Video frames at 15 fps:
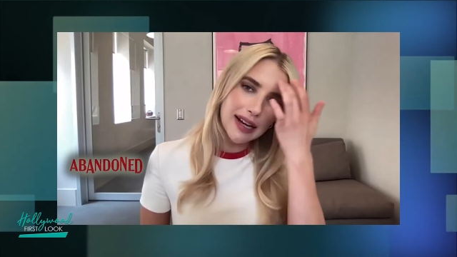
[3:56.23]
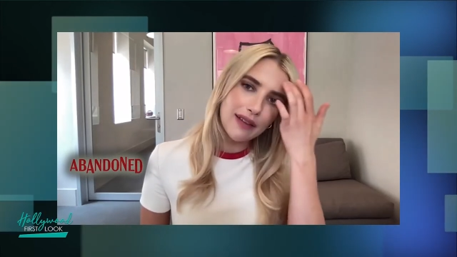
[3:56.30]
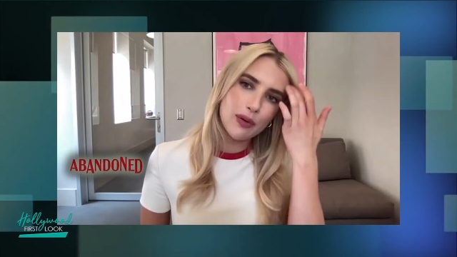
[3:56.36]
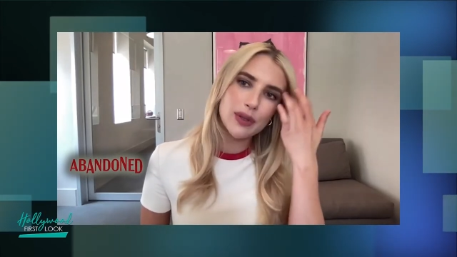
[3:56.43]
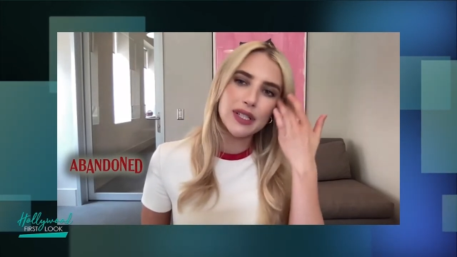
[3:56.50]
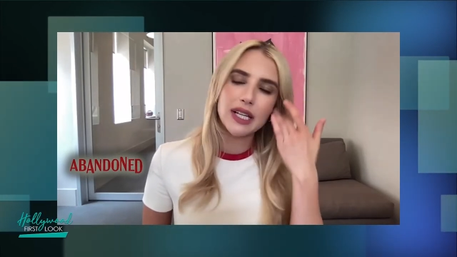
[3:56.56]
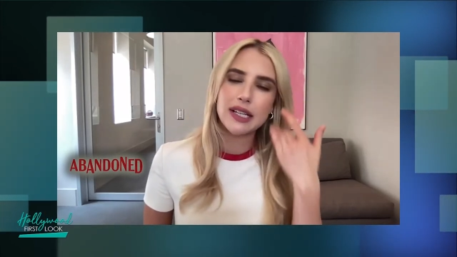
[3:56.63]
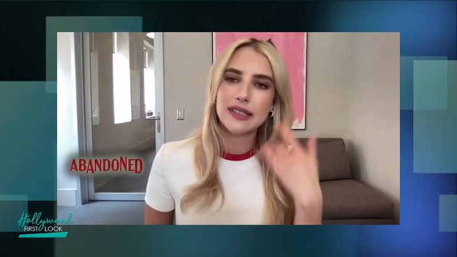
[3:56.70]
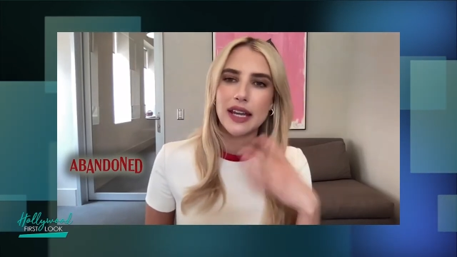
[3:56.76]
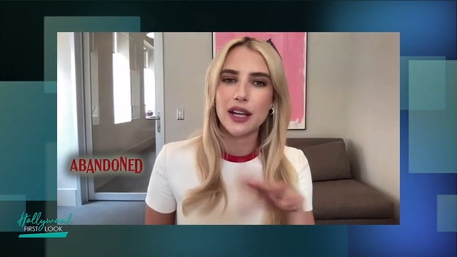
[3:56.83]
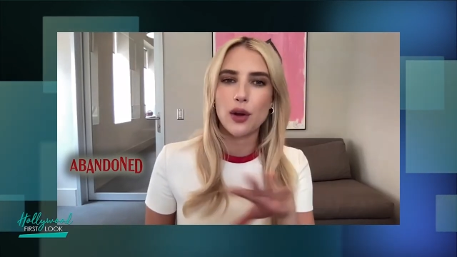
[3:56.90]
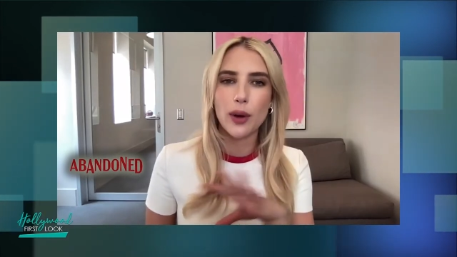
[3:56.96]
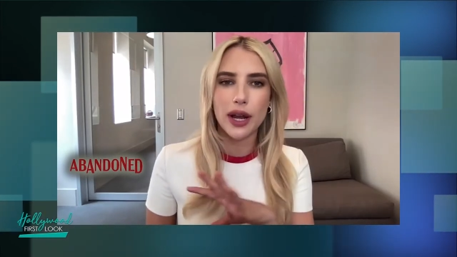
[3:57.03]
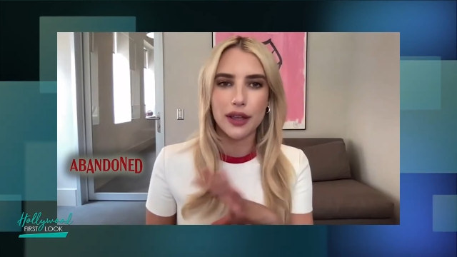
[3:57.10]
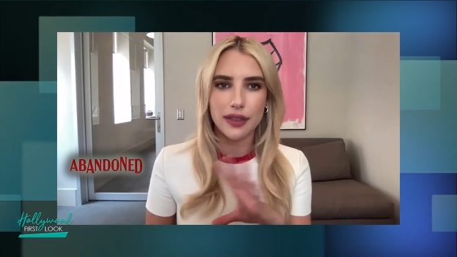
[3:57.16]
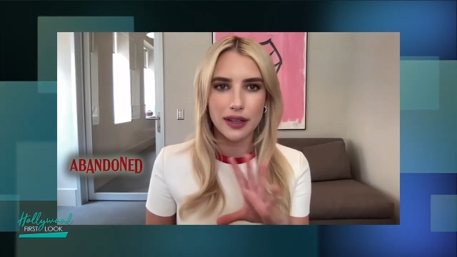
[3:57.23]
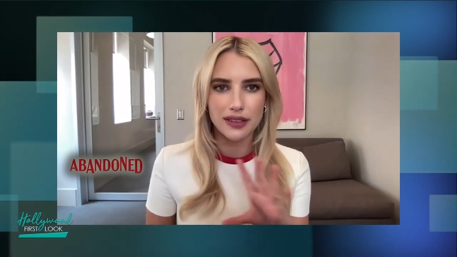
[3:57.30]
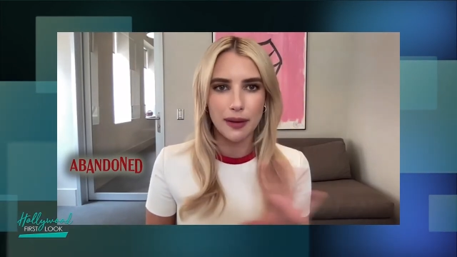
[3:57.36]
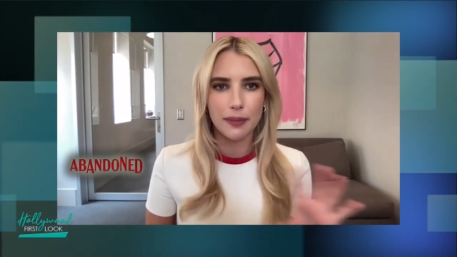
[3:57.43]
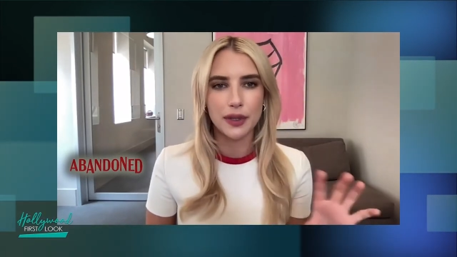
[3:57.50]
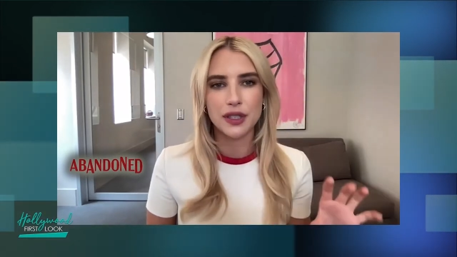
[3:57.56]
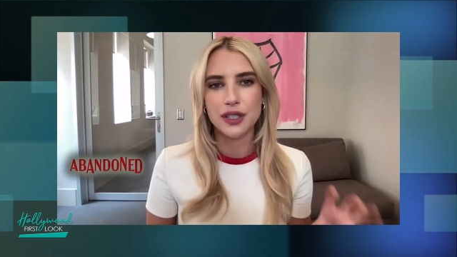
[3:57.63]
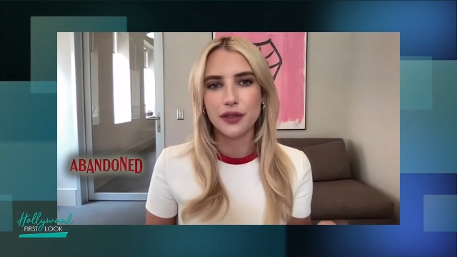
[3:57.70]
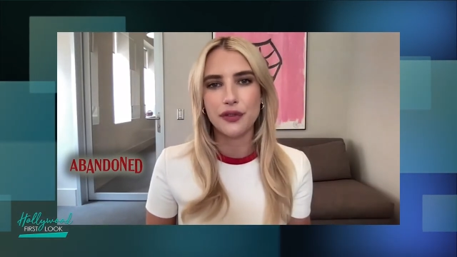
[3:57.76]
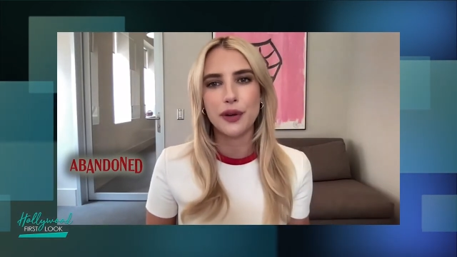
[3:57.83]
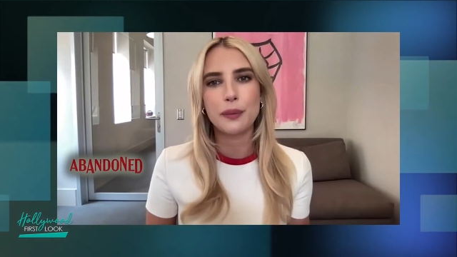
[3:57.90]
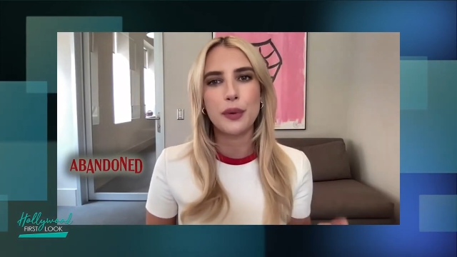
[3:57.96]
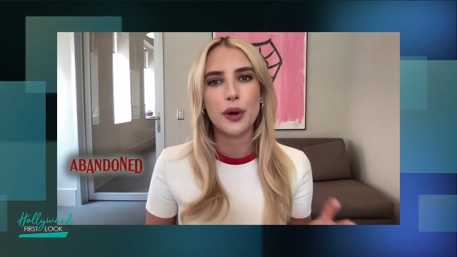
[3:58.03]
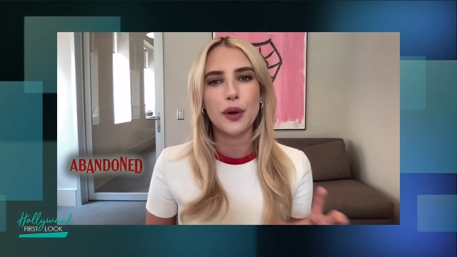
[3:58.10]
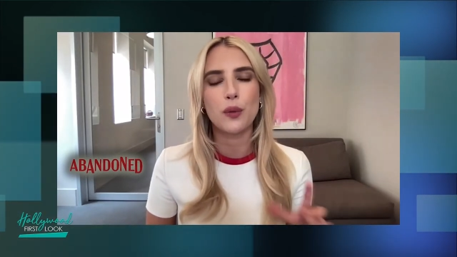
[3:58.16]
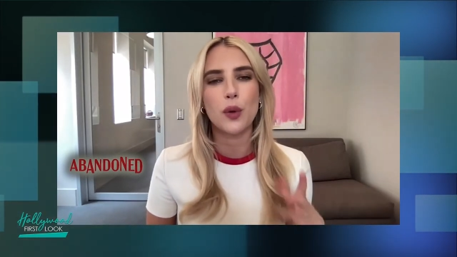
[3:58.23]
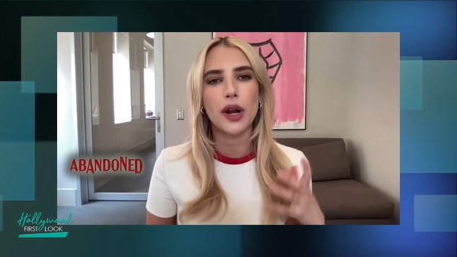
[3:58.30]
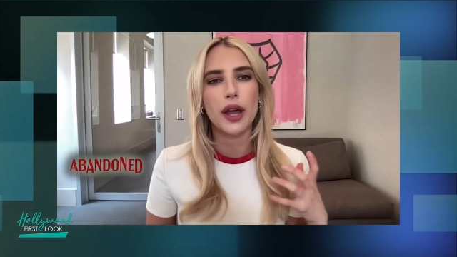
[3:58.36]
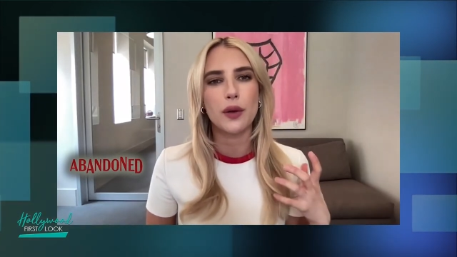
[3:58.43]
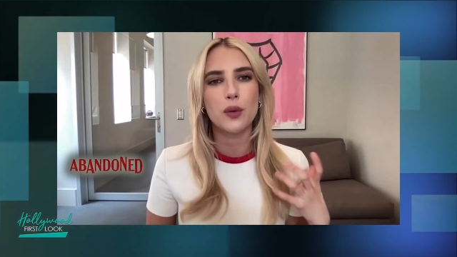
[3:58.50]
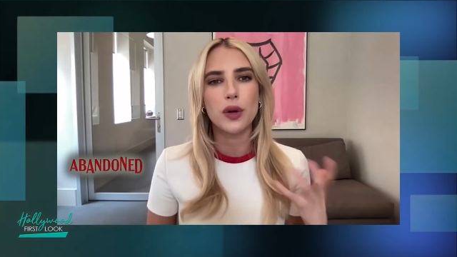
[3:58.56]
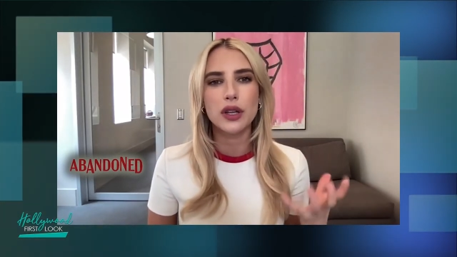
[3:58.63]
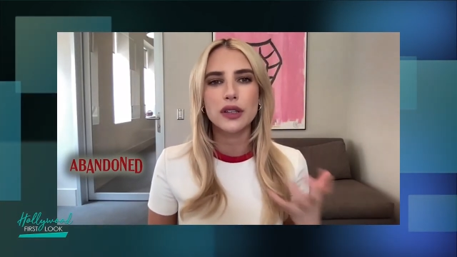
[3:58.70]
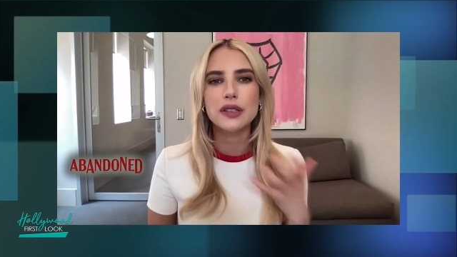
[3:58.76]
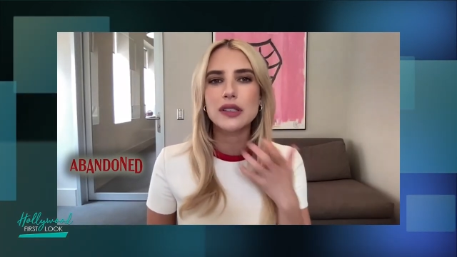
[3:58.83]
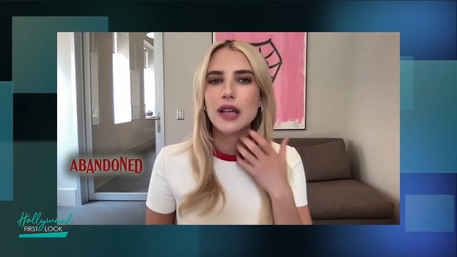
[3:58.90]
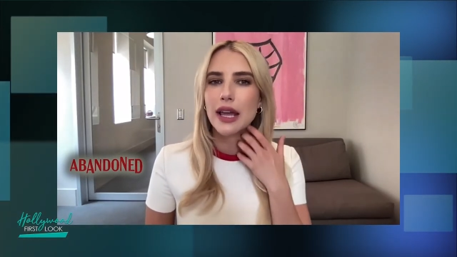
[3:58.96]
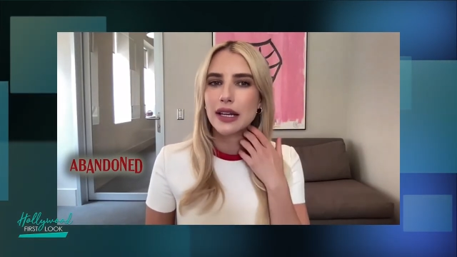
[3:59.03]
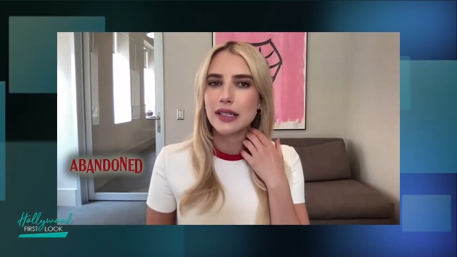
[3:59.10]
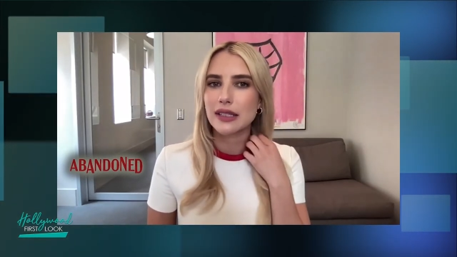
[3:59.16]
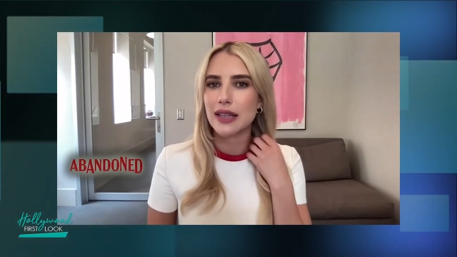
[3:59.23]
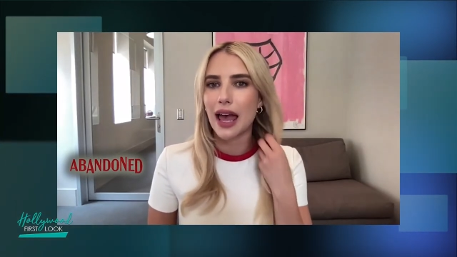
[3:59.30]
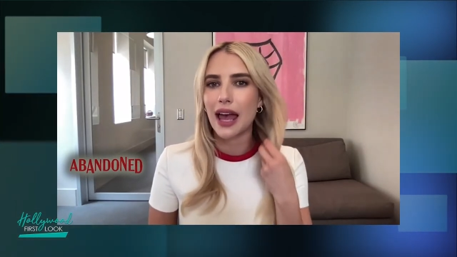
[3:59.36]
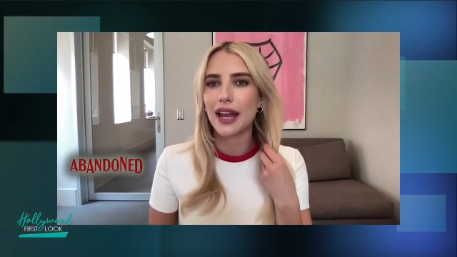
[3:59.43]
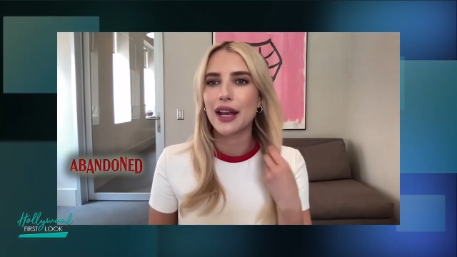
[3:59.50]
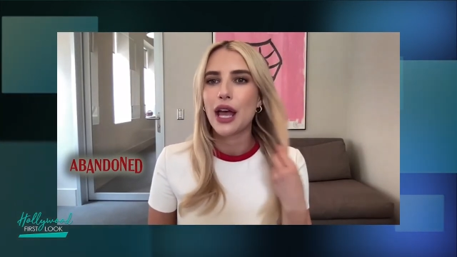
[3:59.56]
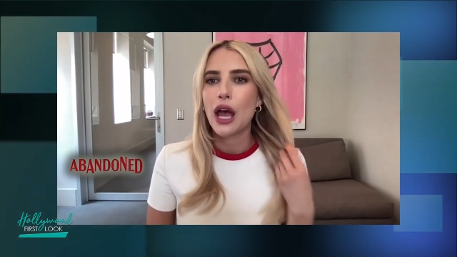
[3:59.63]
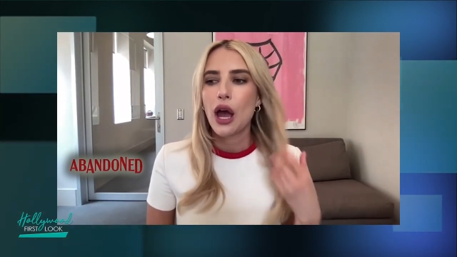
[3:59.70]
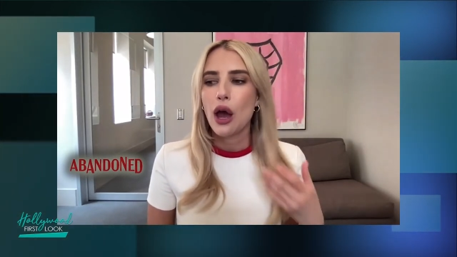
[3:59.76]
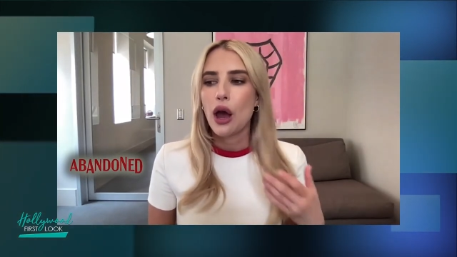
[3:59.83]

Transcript: everyone's going to take away, I think, something different. But what I will say is that,